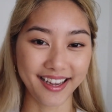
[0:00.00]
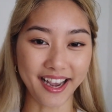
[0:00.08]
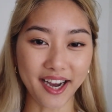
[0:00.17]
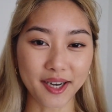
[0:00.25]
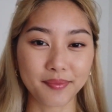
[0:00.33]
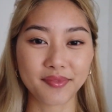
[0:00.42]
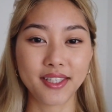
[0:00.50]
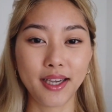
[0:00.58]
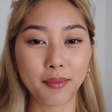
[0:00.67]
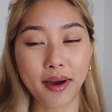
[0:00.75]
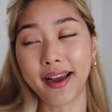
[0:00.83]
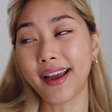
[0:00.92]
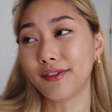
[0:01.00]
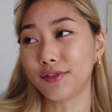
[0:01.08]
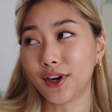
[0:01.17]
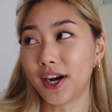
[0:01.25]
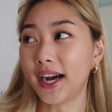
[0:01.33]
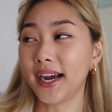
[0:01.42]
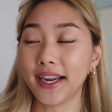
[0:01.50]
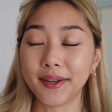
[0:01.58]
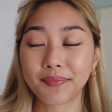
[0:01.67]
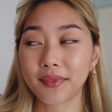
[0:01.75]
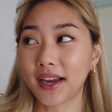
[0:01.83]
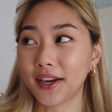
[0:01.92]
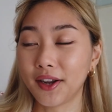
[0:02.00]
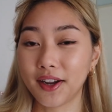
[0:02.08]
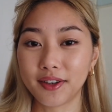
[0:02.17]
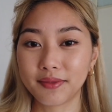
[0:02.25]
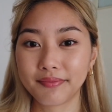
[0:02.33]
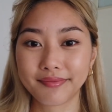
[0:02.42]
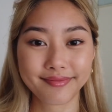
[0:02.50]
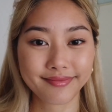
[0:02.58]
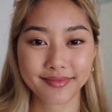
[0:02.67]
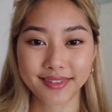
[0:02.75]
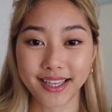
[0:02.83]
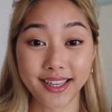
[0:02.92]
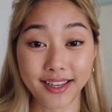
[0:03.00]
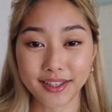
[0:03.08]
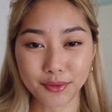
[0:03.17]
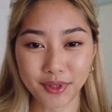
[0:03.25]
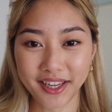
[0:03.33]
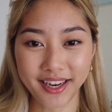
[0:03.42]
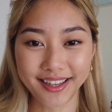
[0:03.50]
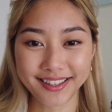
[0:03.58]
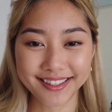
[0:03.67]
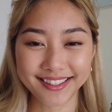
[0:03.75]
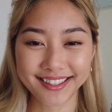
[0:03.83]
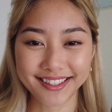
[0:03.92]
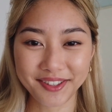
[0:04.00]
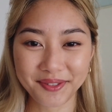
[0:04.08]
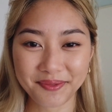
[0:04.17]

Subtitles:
Yeah, TMI, FYI, I don't know. It is what it is.